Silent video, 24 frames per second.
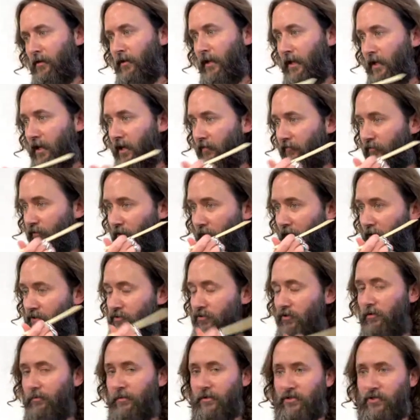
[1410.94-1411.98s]
like if their hair's
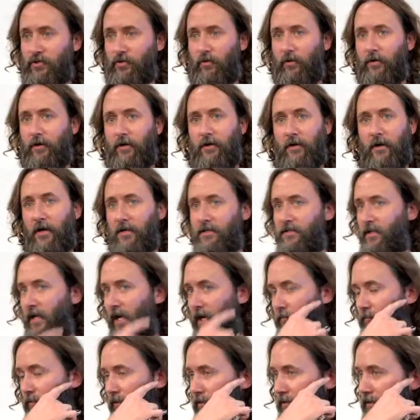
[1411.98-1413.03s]
a little bit shorter, a
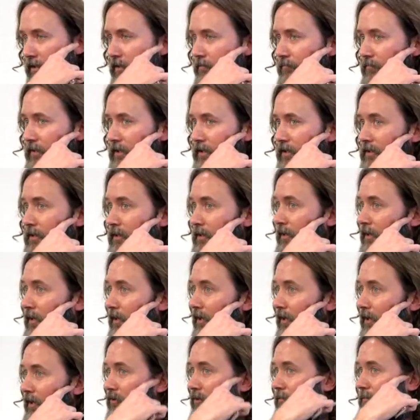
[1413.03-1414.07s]
sideburn can be
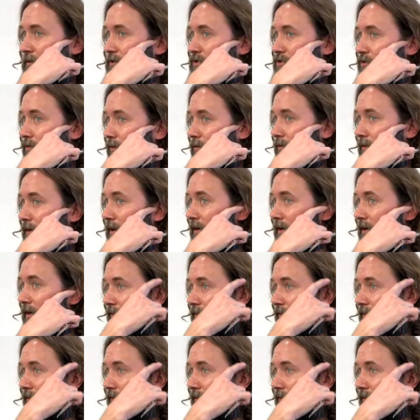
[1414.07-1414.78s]
a little bit shorter.